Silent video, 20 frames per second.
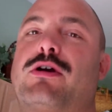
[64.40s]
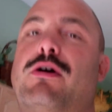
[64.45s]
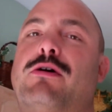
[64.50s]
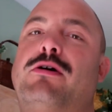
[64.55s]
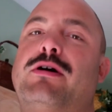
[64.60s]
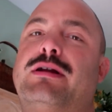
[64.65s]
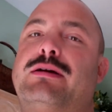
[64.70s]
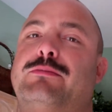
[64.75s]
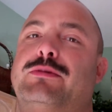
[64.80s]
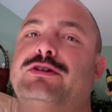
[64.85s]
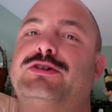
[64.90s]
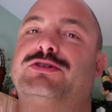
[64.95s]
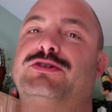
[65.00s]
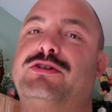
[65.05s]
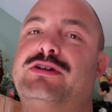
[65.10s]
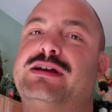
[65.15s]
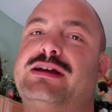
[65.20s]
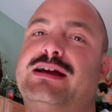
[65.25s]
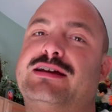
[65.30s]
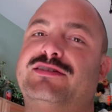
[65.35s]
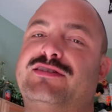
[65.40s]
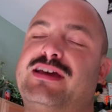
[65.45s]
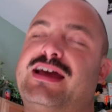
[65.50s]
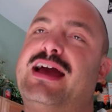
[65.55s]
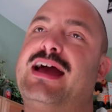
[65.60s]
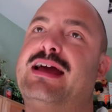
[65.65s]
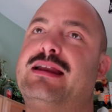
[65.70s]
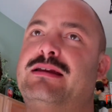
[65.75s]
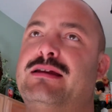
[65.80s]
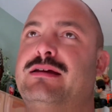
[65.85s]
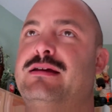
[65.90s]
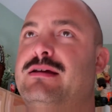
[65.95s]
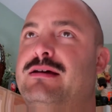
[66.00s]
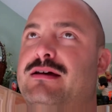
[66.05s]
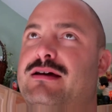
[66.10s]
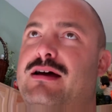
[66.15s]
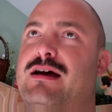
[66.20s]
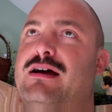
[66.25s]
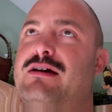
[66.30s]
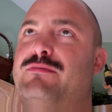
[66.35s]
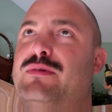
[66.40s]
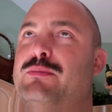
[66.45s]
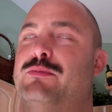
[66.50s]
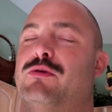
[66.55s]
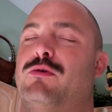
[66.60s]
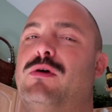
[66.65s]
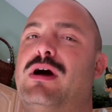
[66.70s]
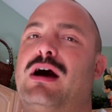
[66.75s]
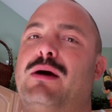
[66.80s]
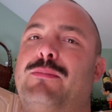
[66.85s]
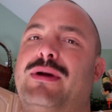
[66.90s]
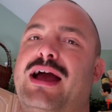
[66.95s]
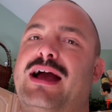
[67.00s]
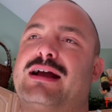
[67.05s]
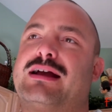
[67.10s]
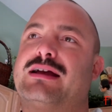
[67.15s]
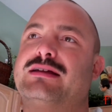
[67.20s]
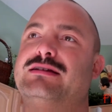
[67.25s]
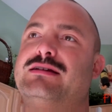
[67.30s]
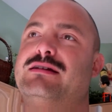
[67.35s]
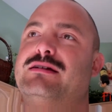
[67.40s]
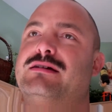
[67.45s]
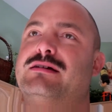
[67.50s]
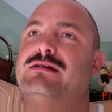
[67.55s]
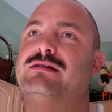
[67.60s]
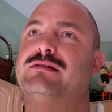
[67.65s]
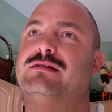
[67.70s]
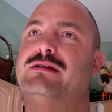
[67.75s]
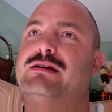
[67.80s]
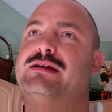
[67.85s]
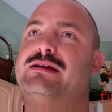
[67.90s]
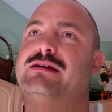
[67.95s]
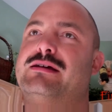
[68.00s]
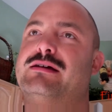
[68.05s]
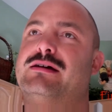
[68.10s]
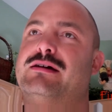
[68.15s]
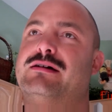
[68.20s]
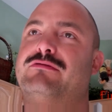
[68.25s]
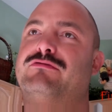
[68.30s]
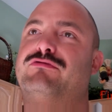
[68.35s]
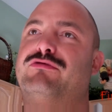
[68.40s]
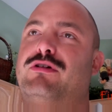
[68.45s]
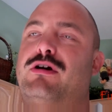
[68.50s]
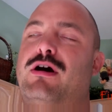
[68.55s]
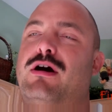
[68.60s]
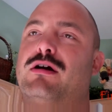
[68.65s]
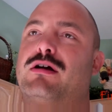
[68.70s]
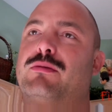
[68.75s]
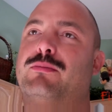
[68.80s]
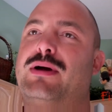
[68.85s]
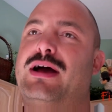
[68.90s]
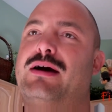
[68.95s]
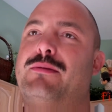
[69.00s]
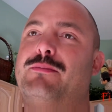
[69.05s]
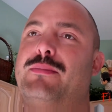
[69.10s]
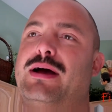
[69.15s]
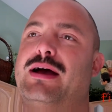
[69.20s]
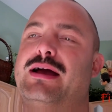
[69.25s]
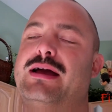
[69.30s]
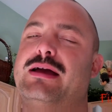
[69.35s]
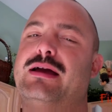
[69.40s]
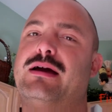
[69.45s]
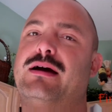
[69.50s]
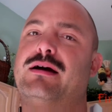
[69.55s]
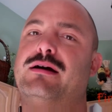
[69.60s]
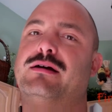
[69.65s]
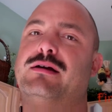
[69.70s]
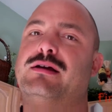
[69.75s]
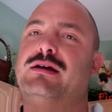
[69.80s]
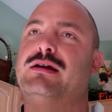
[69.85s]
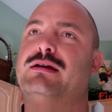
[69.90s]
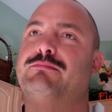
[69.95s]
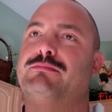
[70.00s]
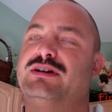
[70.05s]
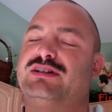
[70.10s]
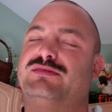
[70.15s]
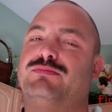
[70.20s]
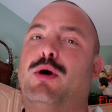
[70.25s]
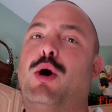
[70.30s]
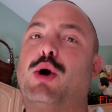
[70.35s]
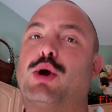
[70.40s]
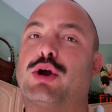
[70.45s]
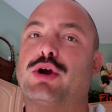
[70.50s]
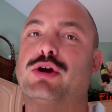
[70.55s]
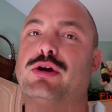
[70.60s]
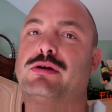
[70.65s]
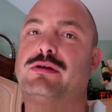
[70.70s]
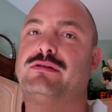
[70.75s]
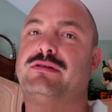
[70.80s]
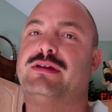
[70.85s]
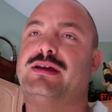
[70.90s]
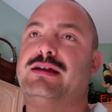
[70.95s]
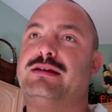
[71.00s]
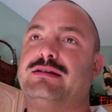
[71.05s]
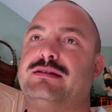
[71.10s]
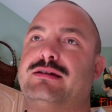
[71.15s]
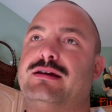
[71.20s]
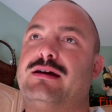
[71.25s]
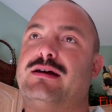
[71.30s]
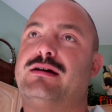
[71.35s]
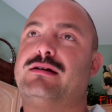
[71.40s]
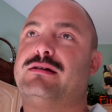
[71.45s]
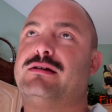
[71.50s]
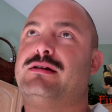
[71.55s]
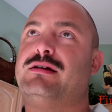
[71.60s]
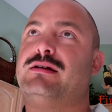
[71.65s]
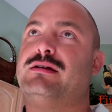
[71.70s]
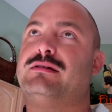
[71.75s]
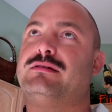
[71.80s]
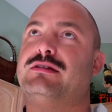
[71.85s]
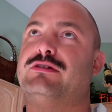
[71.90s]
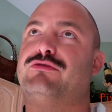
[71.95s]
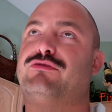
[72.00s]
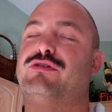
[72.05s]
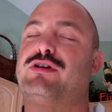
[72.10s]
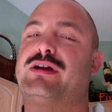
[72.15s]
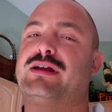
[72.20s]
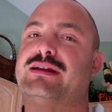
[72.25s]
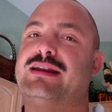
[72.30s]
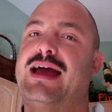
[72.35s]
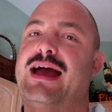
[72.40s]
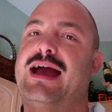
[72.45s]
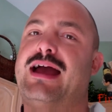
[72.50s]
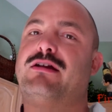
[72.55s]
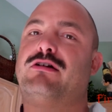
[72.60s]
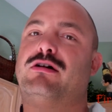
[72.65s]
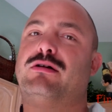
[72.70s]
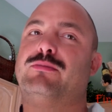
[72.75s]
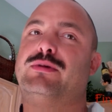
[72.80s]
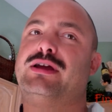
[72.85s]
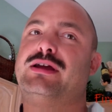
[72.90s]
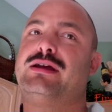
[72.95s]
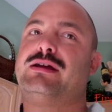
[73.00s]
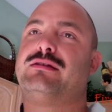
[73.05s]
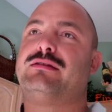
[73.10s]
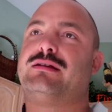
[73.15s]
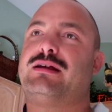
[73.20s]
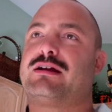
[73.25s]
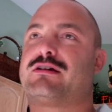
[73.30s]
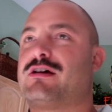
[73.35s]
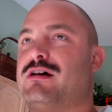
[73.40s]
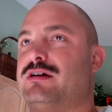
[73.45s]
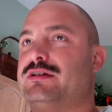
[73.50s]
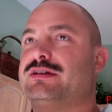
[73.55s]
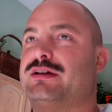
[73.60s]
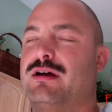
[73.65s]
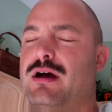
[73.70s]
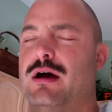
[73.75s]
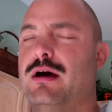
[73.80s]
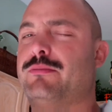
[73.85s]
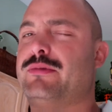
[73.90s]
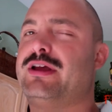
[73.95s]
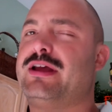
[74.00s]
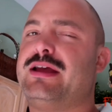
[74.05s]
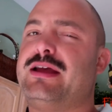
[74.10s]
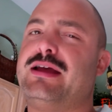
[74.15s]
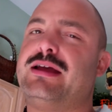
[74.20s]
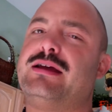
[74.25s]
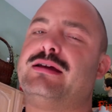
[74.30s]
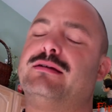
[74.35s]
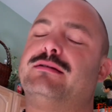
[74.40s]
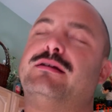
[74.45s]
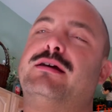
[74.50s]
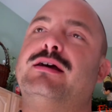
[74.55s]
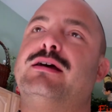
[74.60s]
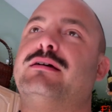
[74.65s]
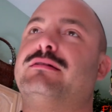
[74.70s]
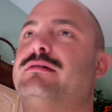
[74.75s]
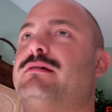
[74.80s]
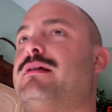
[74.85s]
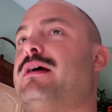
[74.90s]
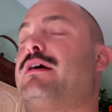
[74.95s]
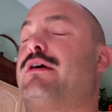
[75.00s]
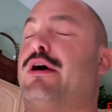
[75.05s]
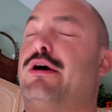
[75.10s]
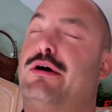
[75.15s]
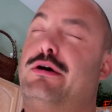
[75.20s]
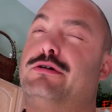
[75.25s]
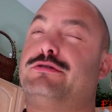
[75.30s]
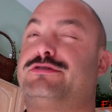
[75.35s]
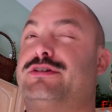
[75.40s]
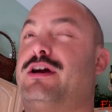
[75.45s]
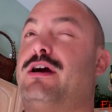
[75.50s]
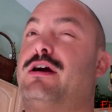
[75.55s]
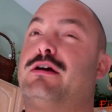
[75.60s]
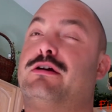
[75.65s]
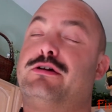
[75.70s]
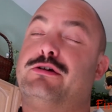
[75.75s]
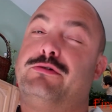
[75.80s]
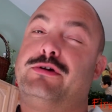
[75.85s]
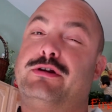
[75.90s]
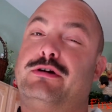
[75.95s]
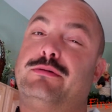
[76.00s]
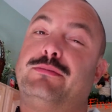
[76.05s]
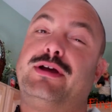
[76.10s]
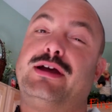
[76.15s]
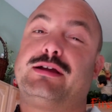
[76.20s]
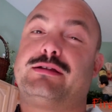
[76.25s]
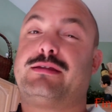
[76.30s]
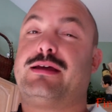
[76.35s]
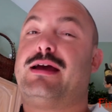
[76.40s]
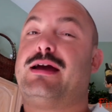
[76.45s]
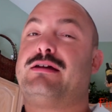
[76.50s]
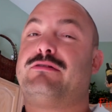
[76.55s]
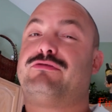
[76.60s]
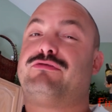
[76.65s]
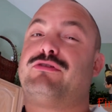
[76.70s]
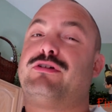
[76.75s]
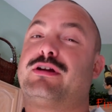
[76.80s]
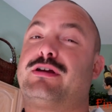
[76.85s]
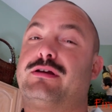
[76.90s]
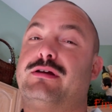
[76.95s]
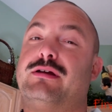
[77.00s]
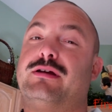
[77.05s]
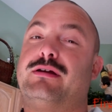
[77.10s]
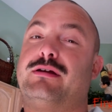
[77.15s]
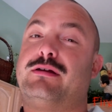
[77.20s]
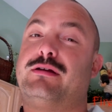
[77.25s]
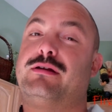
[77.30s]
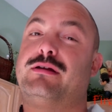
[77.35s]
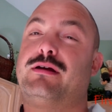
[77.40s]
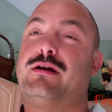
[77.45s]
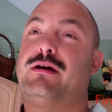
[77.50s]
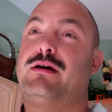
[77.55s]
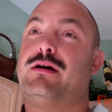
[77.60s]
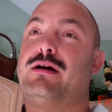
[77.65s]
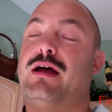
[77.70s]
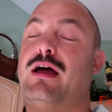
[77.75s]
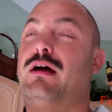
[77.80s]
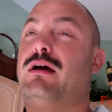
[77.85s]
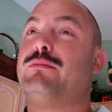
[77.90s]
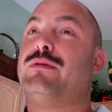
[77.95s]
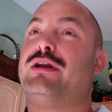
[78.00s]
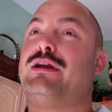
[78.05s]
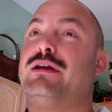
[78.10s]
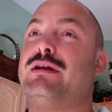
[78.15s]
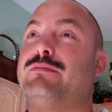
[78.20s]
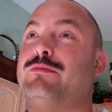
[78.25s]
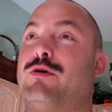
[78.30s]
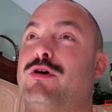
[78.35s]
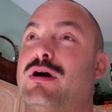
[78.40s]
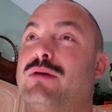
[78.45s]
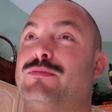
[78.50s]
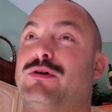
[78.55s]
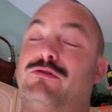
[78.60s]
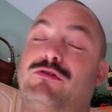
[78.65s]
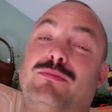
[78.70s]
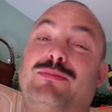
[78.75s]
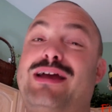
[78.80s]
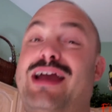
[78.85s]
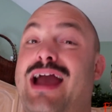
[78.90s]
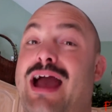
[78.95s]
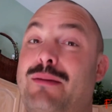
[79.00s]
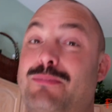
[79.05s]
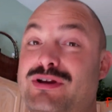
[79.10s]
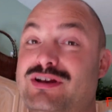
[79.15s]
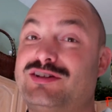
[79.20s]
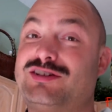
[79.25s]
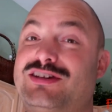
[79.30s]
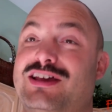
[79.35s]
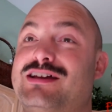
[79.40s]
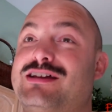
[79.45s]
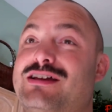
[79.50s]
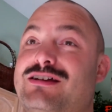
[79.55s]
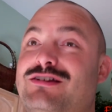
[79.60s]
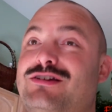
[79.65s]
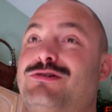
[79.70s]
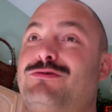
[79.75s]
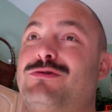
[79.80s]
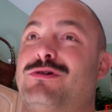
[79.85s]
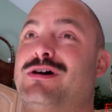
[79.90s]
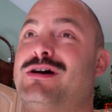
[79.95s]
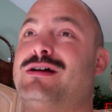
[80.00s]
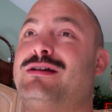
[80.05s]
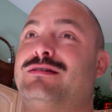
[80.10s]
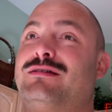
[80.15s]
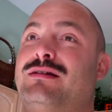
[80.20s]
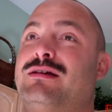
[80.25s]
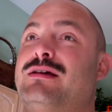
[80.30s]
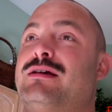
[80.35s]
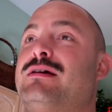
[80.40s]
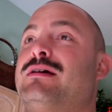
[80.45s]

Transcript: going. I'm going to show you guys that. I remember a while back I did a vlog about my my smoker that frickin' died on me, and then I called the company and they're like, oh, sorry, we don't make that frickin' element anymore, but we'll be happy to sell you a new one.